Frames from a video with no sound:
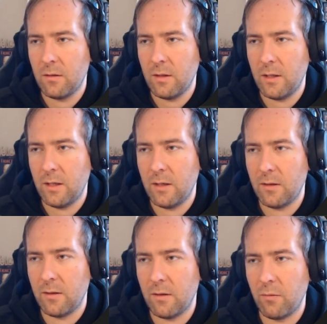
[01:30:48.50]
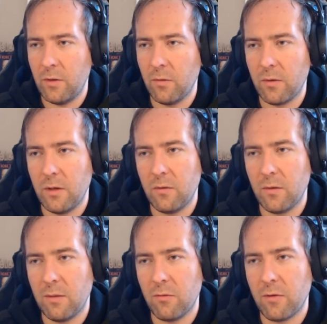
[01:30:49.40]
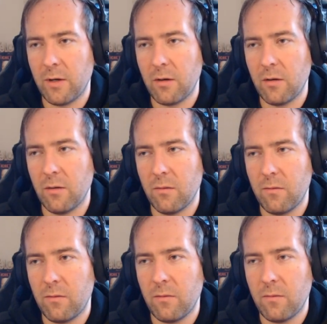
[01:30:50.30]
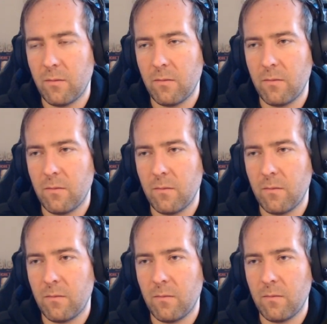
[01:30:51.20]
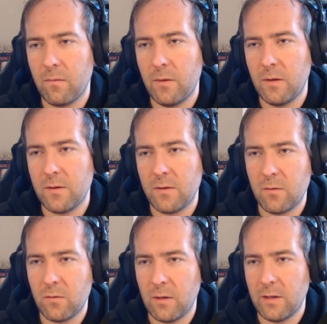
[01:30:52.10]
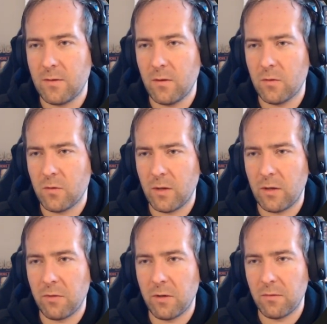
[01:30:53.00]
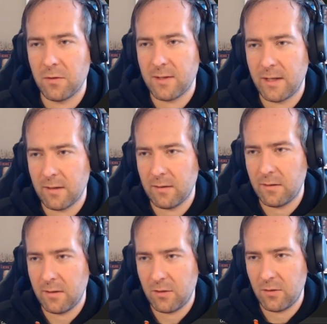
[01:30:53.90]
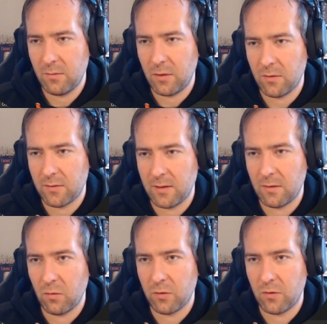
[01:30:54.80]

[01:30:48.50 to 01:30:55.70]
And then we don't need to keep track of this. Let's also get rid of the cycle detection because it was